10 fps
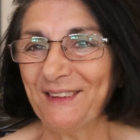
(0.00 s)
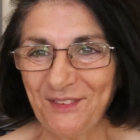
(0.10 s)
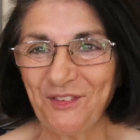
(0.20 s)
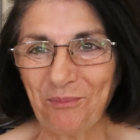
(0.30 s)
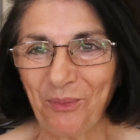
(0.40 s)

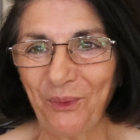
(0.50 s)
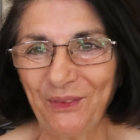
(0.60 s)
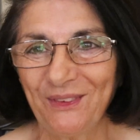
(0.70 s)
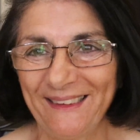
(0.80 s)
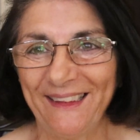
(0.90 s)
is
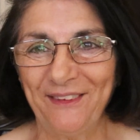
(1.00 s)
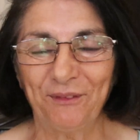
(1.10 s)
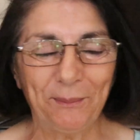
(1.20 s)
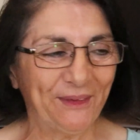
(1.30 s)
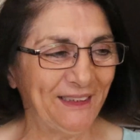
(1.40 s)
important to
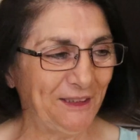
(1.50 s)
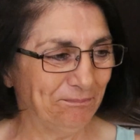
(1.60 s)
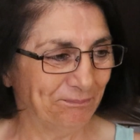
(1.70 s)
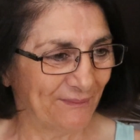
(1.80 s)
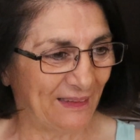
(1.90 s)
everybody,
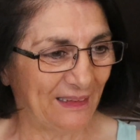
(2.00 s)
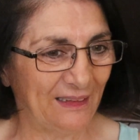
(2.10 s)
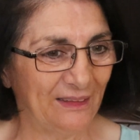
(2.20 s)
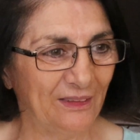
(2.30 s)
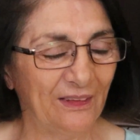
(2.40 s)

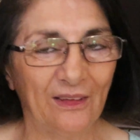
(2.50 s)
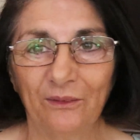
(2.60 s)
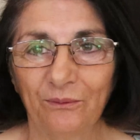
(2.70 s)
and